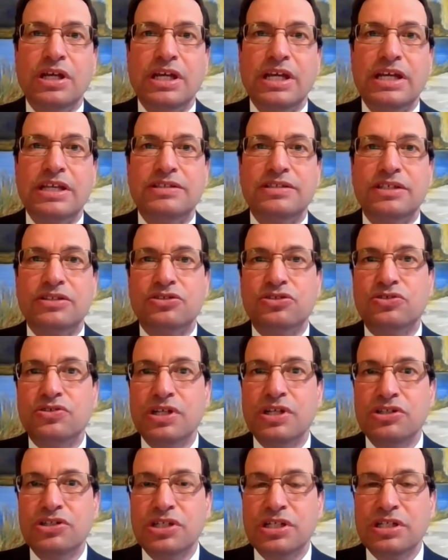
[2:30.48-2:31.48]
is it
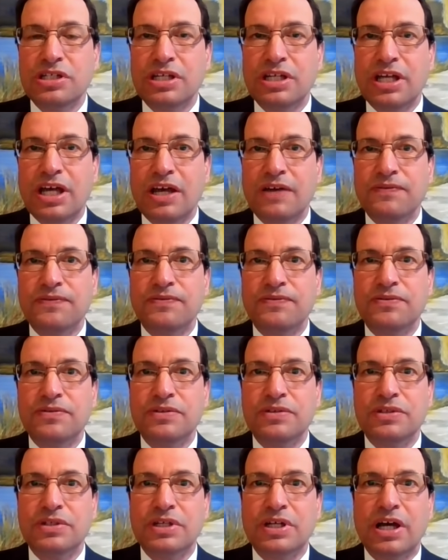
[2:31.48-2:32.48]
stringent enough
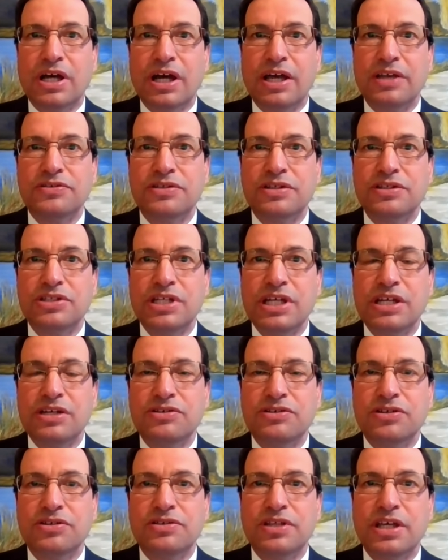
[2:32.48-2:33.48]
to cause the
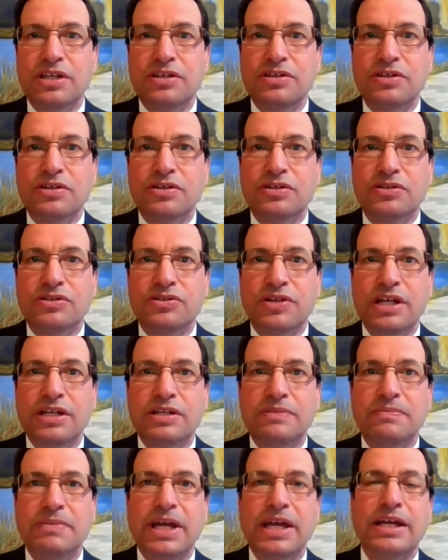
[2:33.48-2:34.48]
changes that you're trying
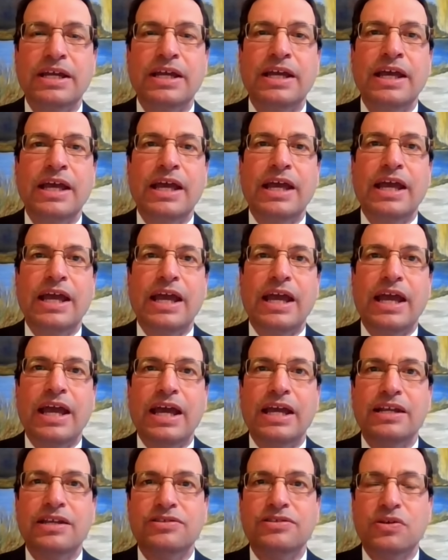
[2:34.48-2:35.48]
to make?
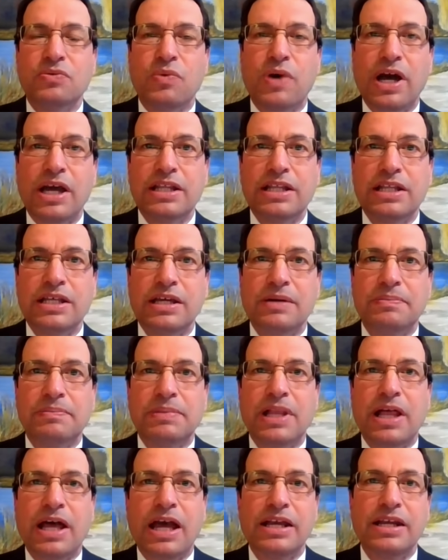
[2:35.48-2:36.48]
and is it widely
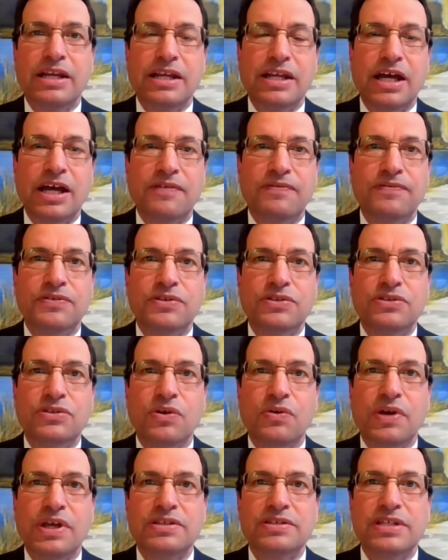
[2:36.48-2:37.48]
applied enough
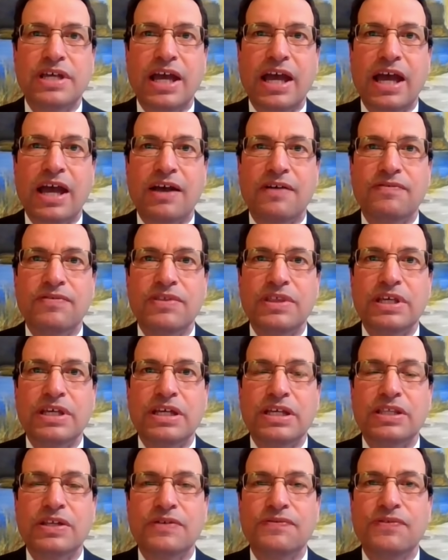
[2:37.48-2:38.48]
so as to have
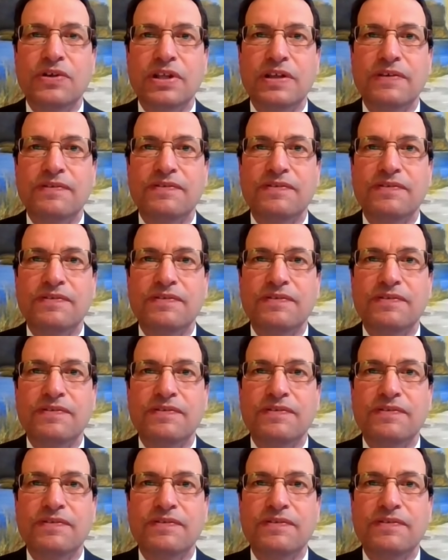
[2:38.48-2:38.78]
the, the full